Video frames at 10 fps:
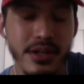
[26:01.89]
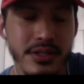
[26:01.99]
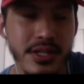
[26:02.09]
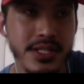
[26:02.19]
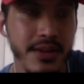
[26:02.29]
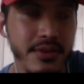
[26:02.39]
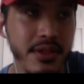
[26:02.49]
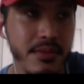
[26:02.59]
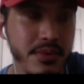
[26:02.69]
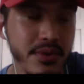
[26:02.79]
That's after
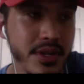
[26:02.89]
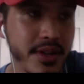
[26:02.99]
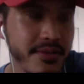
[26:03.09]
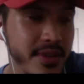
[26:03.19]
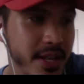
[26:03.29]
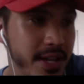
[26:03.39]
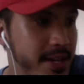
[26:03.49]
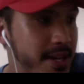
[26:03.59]
them three, definitely.